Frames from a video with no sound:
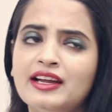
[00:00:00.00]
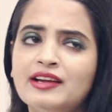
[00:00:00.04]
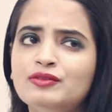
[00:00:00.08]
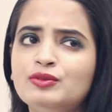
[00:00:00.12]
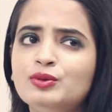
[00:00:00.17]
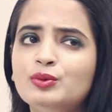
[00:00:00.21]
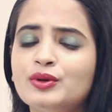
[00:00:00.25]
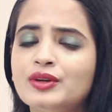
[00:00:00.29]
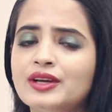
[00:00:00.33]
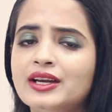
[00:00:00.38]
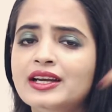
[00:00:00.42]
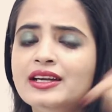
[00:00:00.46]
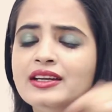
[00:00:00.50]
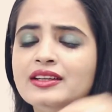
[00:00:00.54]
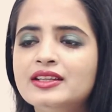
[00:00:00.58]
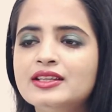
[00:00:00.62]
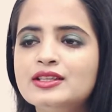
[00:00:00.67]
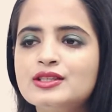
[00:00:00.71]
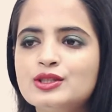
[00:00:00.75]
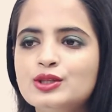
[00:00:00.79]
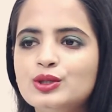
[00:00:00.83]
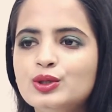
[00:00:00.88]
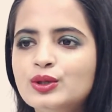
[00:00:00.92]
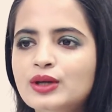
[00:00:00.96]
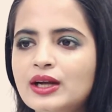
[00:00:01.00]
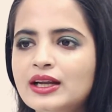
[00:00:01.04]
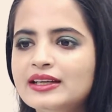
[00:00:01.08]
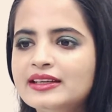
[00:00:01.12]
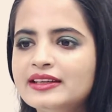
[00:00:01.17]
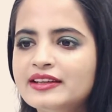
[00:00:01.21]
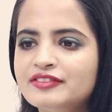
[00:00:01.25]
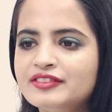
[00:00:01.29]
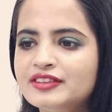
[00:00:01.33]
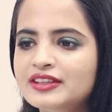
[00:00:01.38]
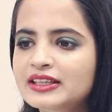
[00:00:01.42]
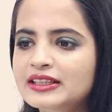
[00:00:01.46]
to rate this look, I'll
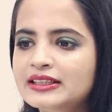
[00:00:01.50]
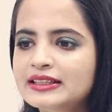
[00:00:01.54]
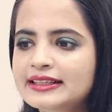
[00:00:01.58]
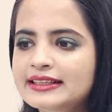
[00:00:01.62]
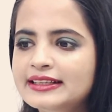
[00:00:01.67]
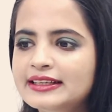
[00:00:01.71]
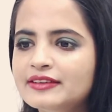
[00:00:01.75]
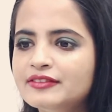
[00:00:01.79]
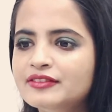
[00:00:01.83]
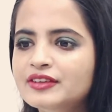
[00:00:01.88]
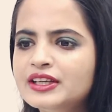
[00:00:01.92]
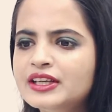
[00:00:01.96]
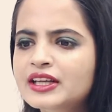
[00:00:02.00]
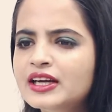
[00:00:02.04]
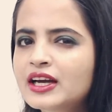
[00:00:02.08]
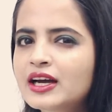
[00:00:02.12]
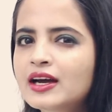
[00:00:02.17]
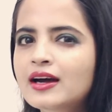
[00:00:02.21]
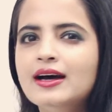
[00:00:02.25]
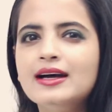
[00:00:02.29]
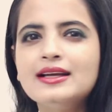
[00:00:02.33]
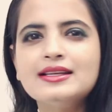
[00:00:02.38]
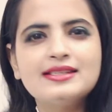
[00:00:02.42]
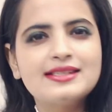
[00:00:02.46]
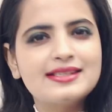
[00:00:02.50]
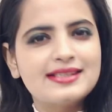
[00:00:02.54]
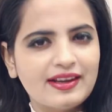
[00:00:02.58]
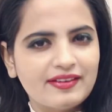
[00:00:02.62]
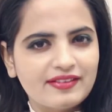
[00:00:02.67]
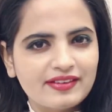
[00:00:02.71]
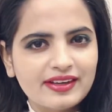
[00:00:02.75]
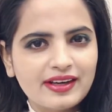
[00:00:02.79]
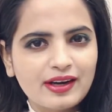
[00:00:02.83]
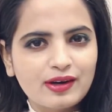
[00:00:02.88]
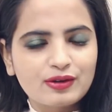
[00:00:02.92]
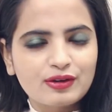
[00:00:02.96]
definitely give it a
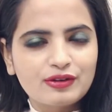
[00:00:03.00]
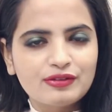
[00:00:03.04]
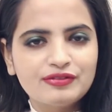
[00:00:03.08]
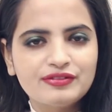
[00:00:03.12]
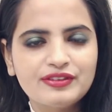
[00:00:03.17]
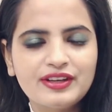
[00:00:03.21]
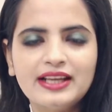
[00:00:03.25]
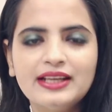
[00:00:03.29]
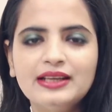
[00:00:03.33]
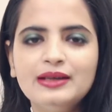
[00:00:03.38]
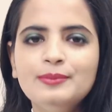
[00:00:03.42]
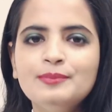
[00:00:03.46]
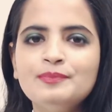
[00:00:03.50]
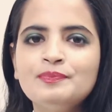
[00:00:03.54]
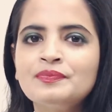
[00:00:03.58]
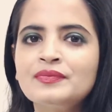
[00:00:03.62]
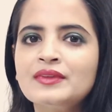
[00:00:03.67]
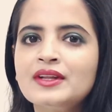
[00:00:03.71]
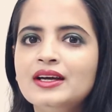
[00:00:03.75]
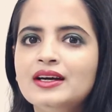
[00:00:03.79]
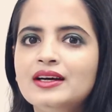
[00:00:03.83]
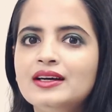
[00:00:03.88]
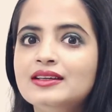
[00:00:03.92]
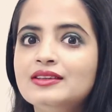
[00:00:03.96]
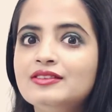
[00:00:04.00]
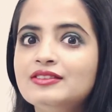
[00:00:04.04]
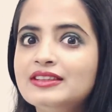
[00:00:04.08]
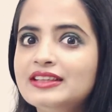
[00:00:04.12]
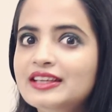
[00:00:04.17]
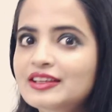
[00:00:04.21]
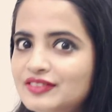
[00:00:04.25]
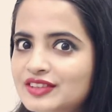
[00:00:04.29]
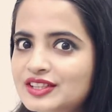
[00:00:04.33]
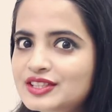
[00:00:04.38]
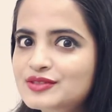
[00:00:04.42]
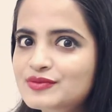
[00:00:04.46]
7 out of 10.
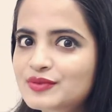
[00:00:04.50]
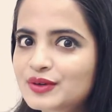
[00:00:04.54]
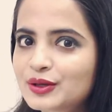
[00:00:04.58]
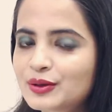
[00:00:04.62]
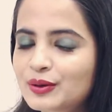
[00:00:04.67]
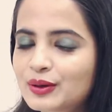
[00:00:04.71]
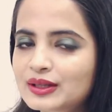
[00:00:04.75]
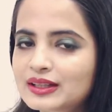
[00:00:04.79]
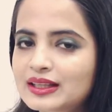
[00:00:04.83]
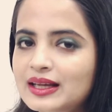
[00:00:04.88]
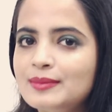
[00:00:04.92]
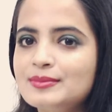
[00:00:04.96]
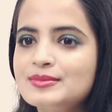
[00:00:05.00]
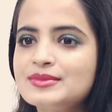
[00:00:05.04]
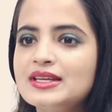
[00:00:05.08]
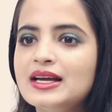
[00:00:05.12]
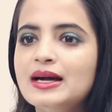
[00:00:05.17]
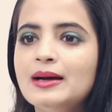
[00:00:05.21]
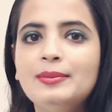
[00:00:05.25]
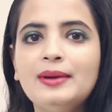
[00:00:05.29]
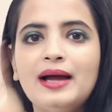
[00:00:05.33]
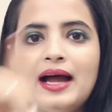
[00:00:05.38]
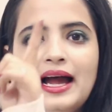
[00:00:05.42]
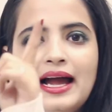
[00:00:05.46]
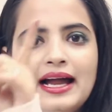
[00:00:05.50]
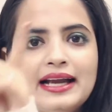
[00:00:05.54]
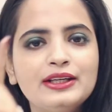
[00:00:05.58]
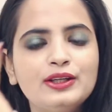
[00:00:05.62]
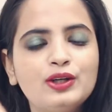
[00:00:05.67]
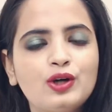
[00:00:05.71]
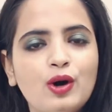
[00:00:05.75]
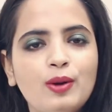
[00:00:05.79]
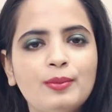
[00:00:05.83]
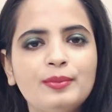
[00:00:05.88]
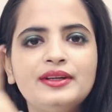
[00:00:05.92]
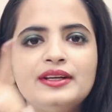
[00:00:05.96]
Give this video a thumbs up and
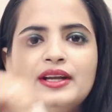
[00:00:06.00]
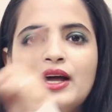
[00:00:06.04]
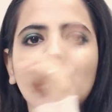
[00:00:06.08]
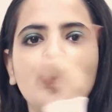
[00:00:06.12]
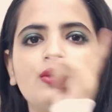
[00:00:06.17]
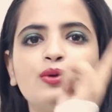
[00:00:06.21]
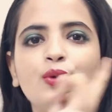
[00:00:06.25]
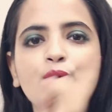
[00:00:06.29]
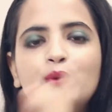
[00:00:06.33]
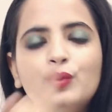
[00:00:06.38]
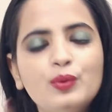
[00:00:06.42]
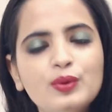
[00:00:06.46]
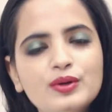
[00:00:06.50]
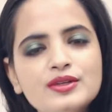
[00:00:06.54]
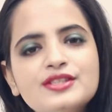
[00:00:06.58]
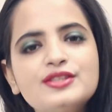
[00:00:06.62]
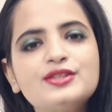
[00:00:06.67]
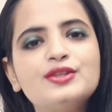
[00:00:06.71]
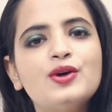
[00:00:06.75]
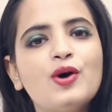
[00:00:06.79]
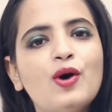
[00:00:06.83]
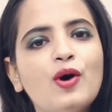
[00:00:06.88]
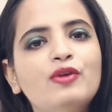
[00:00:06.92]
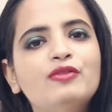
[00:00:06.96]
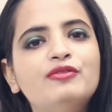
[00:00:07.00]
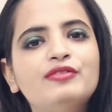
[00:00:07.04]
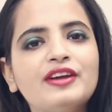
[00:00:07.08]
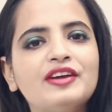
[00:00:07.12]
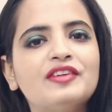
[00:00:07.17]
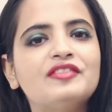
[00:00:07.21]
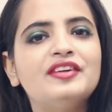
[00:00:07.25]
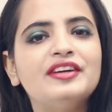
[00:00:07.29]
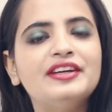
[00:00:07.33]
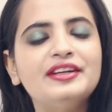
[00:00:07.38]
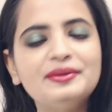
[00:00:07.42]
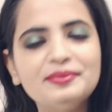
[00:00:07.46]
comment down who is your
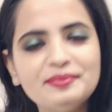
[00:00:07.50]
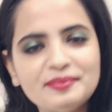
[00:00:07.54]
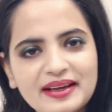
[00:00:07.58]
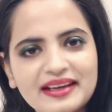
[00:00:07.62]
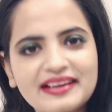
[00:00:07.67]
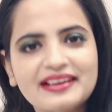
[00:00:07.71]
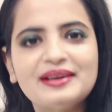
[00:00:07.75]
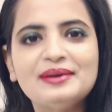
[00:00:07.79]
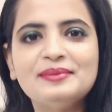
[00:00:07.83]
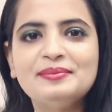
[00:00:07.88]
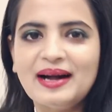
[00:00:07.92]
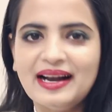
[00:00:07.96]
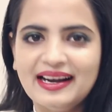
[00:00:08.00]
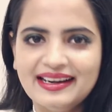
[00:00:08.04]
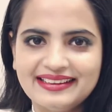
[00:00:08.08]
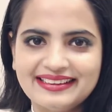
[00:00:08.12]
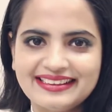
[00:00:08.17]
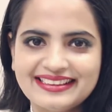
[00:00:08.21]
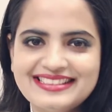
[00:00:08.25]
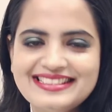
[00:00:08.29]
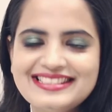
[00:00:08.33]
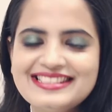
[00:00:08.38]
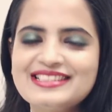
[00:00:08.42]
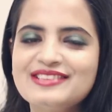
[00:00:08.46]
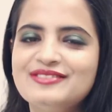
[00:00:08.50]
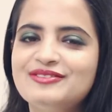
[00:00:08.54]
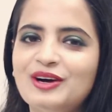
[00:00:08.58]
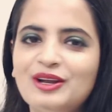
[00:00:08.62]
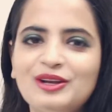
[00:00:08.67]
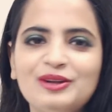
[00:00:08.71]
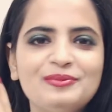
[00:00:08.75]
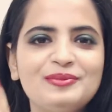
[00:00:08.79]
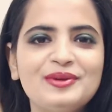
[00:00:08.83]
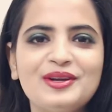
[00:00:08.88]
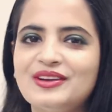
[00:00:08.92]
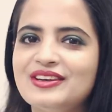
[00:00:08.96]
favorite makeup artist.
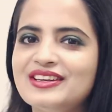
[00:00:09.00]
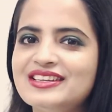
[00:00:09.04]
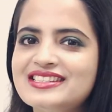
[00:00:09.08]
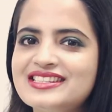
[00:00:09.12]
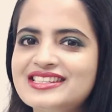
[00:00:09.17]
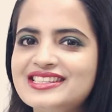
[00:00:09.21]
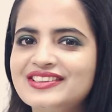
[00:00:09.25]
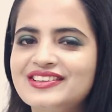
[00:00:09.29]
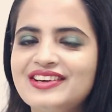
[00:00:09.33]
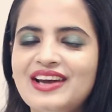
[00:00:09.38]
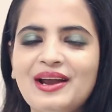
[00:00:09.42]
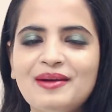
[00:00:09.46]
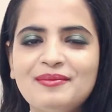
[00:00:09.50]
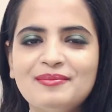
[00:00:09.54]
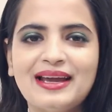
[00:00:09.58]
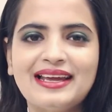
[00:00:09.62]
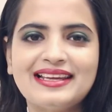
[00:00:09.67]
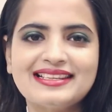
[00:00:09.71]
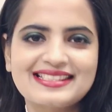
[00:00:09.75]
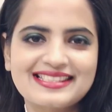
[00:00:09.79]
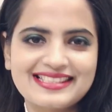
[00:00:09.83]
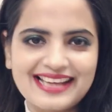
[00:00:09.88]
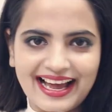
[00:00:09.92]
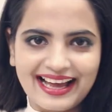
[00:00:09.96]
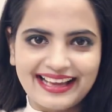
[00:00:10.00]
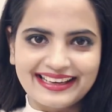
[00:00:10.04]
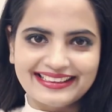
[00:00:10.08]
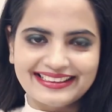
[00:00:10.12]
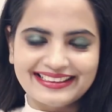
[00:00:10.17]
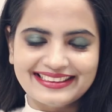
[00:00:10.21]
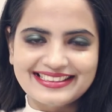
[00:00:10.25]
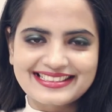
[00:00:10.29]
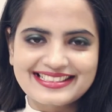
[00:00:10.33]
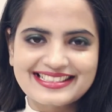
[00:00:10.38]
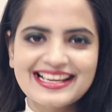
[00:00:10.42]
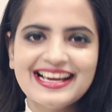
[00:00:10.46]
Follow me on Instagram. My Insta
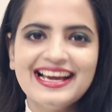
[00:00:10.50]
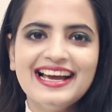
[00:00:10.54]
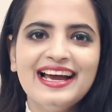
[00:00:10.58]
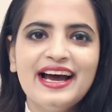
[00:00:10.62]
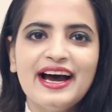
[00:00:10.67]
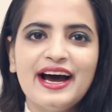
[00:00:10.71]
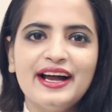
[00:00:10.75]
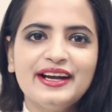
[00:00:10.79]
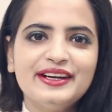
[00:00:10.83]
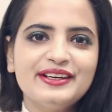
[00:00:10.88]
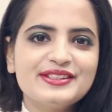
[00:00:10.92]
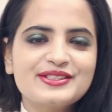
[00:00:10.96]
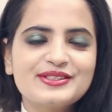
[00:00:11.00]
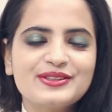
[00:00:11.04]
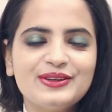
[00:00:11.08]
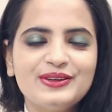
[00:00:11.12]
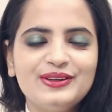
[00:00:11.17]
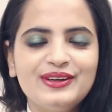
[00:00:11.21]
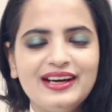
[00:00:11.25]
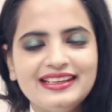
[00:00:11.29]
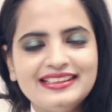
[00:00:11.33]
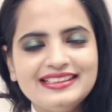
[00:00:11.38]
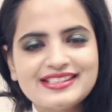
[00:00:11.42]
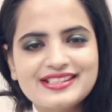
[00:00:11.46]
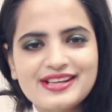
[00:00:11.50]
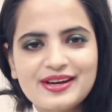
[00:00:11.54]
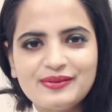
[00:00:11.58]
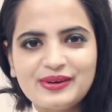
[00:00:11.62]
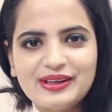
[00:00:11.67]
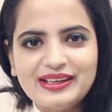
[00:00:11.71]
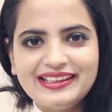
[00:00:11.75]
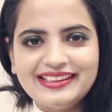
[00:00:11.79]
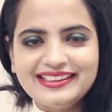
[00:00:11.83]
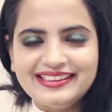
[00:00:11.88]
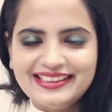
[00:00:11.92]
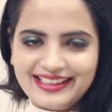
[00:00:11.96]
handle is
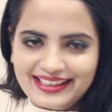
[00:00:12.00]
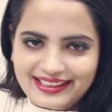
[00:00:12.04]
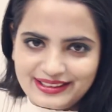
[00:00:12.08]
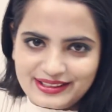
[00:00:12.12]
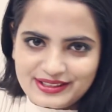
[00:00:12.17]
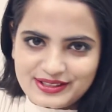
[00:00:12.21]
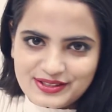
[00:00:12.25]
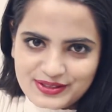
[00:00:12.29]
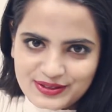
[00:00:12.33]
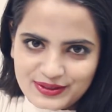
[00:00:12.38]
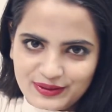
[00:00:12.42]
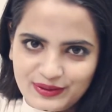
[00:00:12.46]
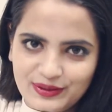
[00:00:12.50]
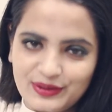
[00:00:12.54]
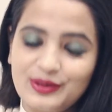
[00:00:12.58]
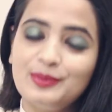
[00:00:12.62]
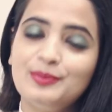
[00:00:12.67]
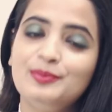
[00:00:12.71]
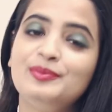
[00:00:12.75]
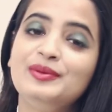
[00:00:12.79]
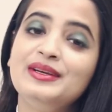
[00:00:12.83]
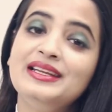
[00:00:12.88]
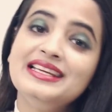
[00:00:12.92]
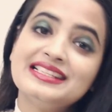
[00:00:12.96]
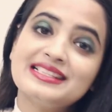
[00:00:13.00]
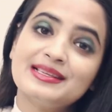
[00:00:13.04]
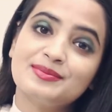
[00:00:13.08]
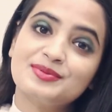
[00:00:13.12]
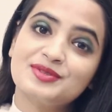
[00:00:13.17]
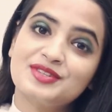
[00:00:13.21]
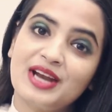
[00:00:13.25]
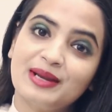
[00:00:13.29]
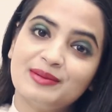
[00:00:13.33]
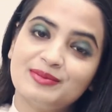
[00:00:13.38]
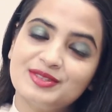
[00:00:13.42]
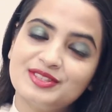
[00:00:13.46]
_Alisha180_. Please
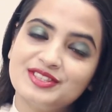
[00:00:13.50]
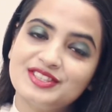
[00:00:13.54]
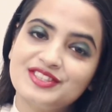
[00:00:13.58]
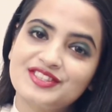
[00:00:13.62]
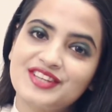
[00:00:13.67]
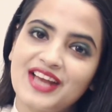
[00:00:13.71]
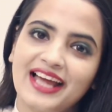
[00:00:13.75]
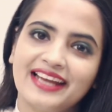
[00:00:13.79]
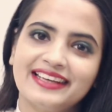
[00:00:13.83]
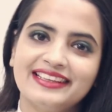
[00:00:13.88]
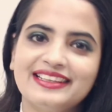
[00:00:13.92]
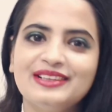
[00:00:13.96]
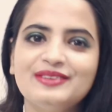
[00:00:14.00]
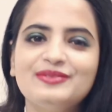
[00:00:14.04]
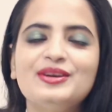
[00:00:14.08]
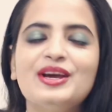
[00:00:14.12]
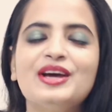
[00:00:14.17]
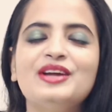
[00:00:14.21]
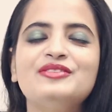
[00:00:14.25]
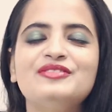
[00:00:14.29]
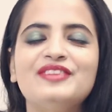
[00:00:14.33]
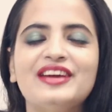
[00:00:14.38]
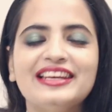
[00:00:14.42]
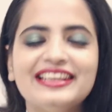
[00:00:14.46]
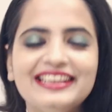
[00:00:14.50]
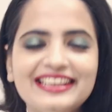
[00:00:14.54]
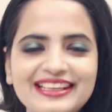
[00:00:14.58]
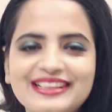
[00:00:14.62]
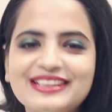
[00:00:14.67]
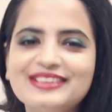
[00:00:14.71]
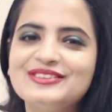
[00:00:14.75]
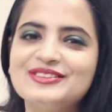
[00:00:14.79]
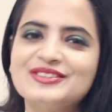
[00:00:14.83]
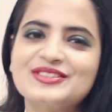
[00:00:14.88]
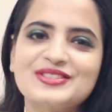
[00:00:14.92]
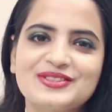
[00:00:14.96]
subscribe to this channel. We are very
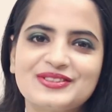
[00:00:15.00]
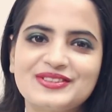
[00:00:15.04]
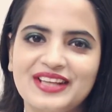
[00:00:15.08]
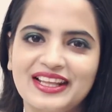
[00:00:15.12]
close to